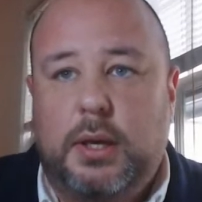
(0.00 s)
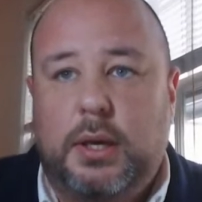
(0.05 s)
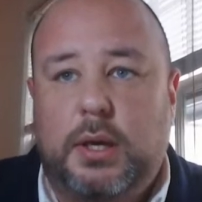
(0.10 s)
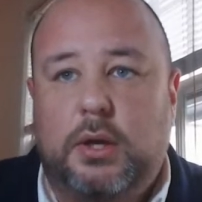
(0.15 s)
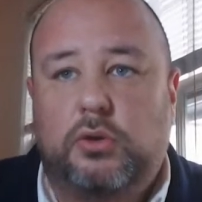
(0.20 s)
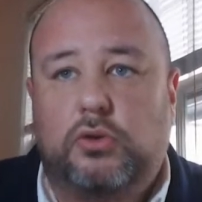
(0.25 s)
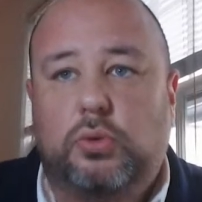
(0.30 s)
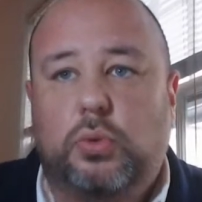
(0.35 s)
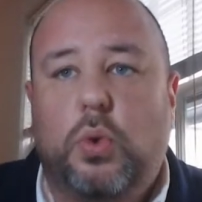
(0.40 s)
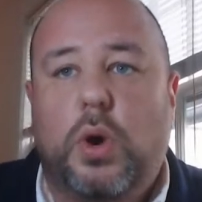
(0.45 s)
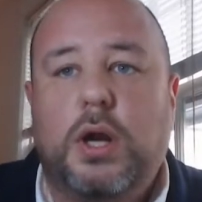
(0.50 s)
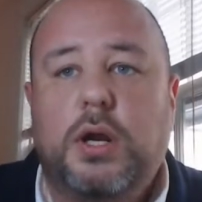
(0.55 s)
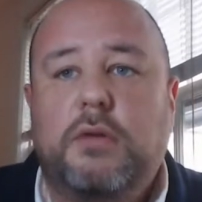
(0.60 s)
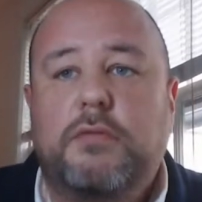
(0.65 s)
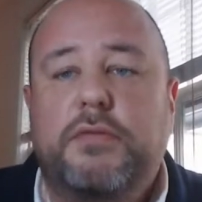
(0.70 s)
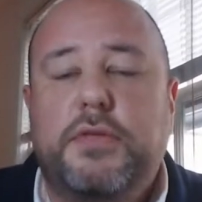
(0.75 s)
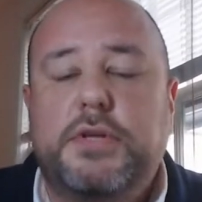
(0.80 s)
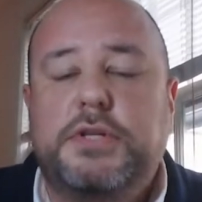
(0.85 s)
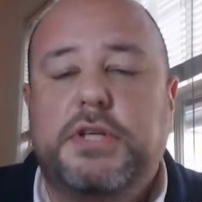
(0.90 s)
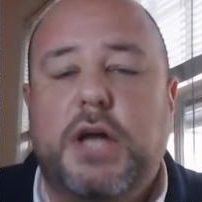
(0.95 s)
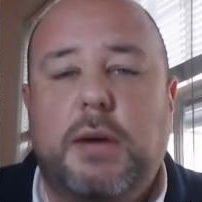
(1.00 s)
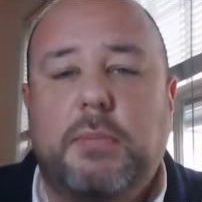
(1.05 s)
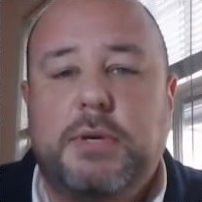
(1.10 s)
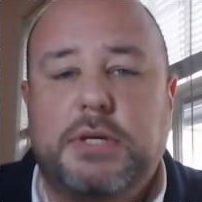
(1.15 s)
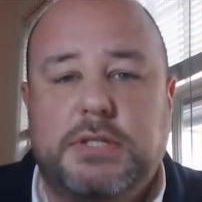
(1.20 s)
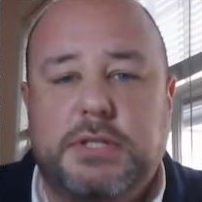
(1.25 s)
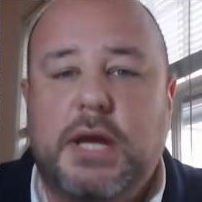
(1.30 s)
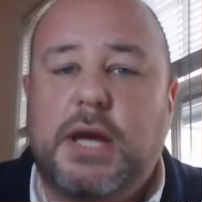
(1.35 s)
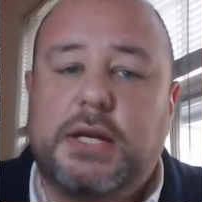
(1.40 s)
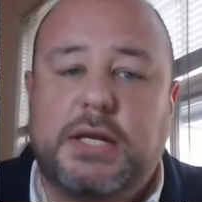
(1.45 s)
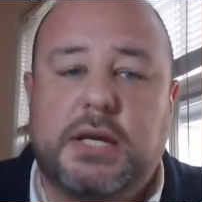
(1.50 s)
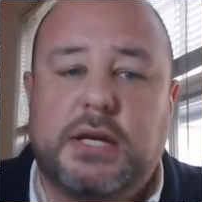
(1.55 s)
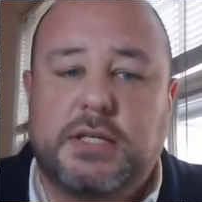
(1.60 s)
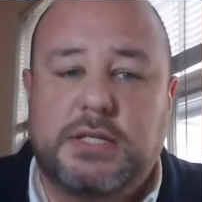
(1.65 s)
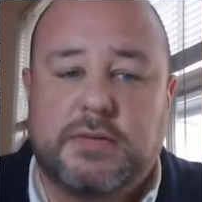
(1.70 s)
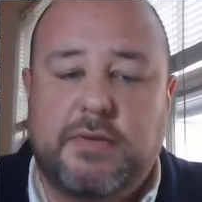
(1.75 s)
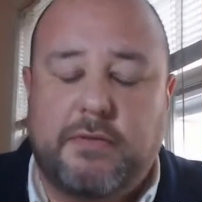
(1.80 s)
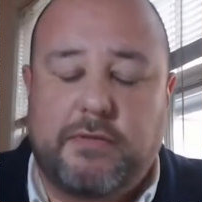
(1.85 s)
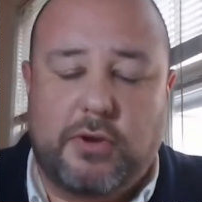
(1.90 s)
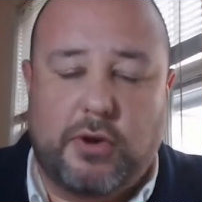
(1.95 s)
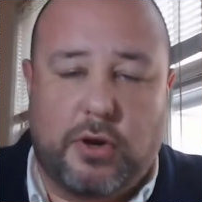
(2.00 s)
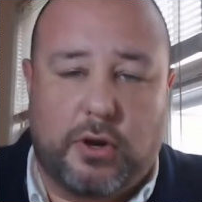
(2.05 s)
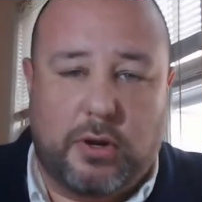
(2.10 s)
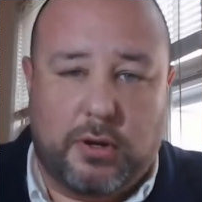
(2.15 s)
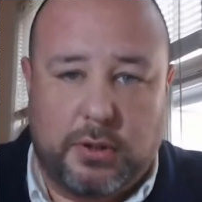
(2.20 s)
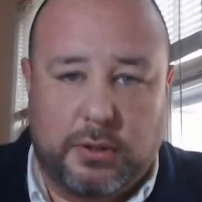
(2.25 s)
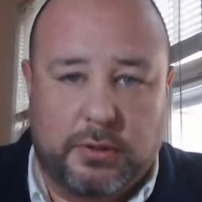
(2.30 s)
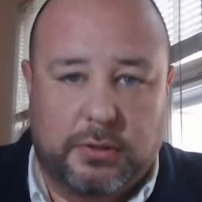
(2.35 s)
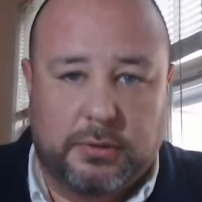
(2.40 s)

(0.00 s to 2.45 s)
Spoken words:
is one of the dumbest ideas I've ever heard.